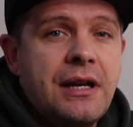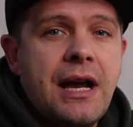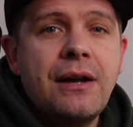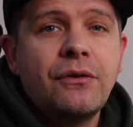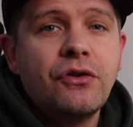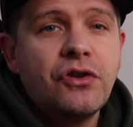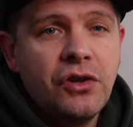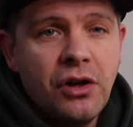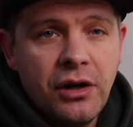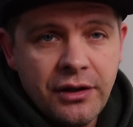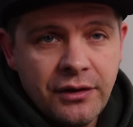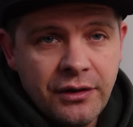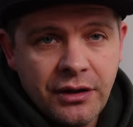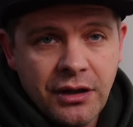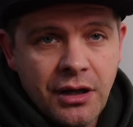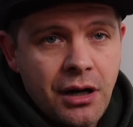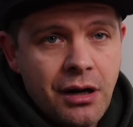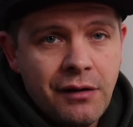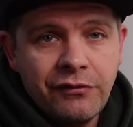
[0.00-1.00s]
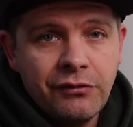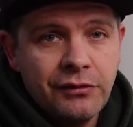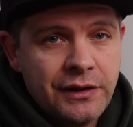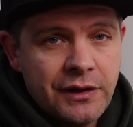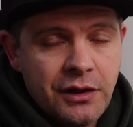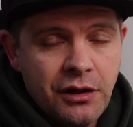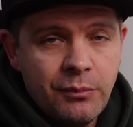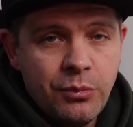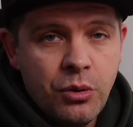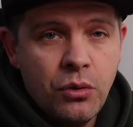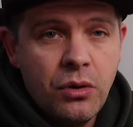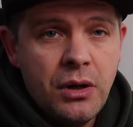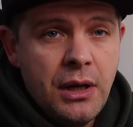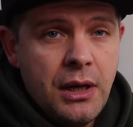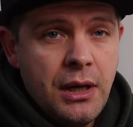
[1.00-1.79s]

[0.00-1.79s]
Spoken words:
outside of the car, for example.